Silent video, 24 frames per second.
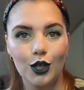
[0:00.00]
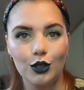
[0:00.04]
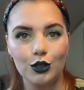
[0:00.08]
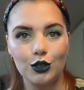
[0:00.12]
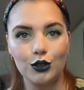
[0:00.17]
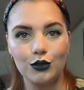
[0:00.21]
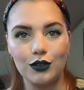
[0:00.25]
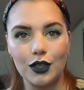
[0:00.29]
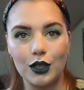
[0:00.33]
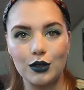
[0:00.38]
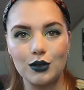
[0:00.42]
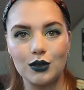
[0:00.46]

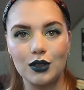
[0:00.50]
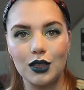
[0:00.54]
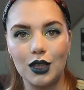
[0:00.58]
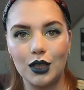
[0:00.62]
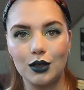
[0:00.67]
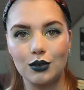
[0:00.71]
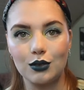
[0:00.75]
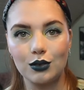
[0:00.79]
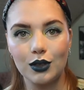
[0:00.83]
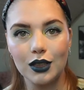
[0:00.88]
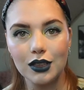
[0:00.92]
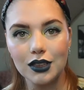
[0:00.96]

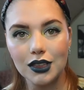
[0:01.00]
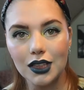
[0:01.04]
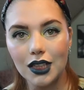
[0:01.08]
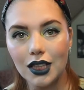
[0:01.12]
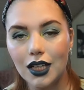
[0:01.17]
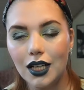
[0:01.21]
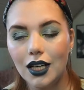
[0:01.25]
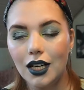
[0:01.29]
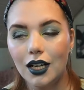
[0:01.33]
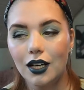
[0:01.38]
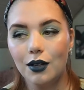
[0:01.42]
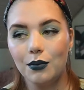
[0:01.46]

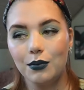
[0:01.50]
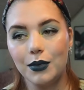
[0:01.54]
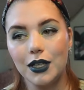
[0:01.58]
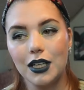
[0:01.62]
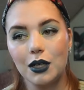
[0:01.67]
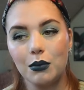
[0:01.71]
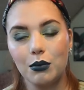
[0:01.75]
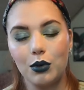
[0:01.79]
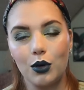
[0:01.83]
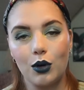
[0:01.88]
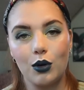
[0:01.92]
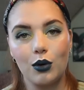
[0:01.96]
2020 me
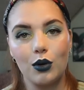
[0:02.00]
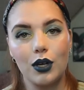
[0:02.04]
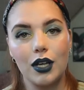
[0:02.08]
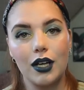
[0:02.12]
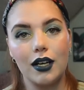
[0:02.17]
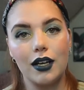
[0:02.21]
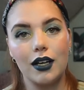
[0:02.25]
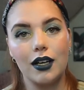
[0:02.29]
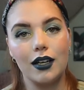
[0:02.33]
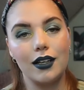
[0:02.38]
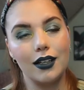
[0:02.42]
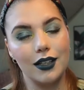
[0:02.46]
and
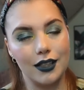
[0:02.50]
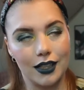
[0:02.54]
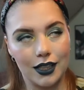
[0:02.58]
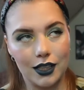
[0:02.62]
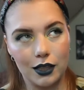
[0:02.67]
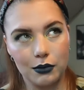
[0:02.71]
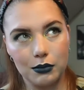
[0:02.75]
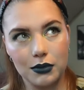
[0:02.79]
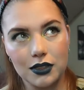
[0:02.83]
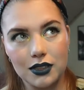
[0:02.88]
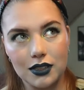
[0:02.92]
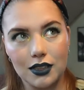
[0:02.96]
Paula
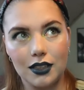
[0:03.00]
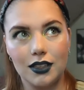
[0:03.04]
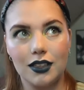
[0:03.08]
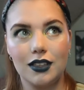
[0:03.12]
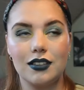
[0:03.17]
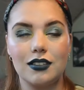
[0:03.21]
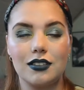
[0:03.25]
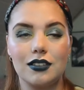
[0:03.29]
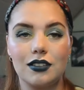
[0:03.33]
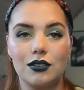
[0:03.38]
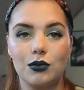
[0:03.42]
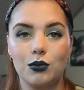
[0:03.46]
and
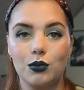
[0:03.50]
Mercedes,